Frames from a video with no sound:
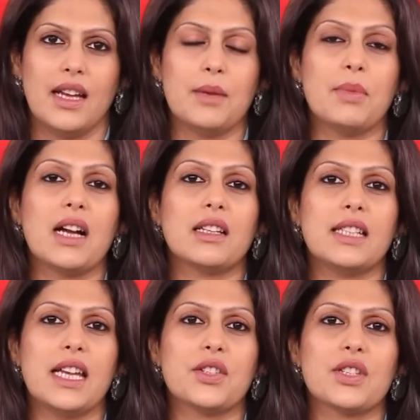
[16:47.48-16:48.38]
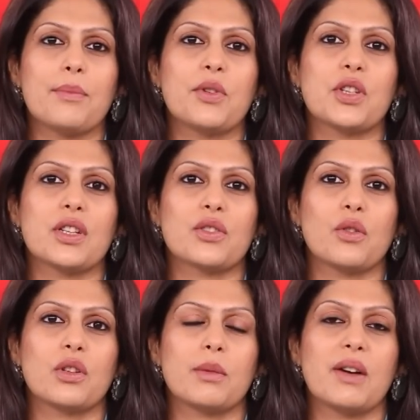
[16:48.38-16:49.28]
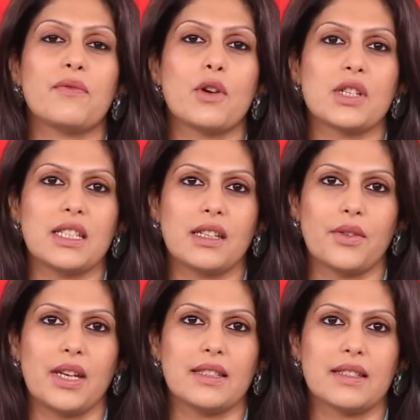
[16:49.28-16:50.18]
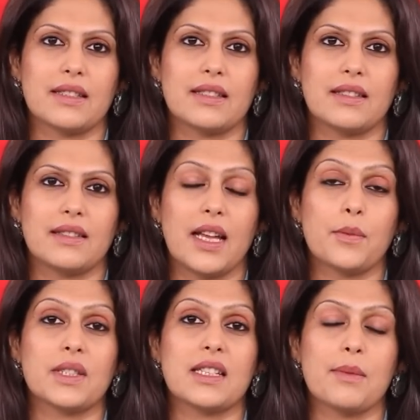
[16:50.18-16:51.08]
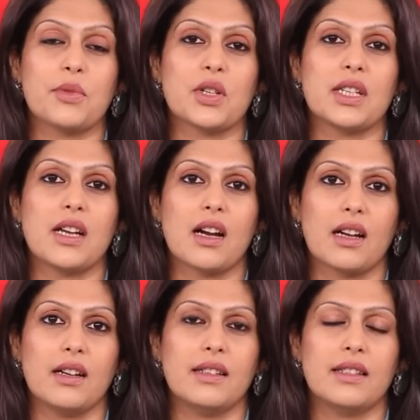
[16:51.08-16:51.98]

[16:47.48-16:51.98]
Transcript: In Bangladesh, temperatures soared above 40 degrees. That was the temperature in Dhaka.